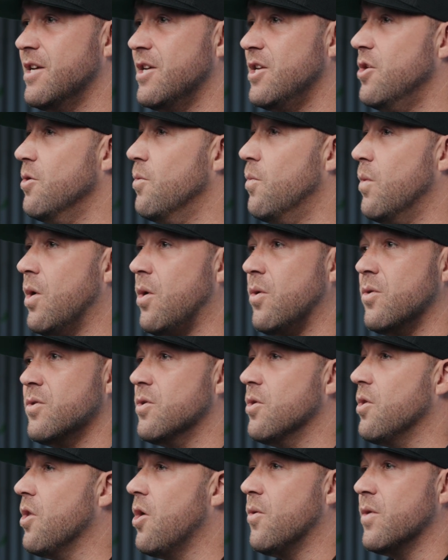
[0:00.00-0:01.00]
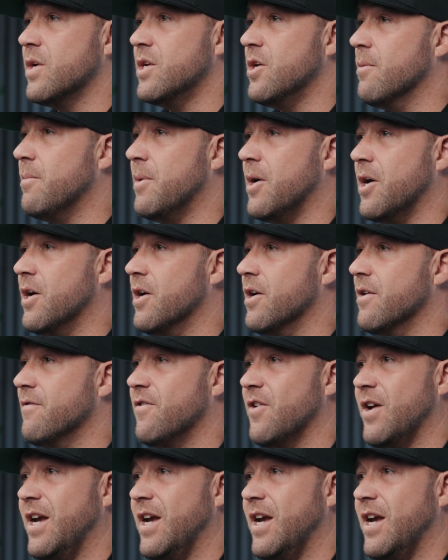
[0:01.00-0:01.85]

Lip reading: you won't lower your bar for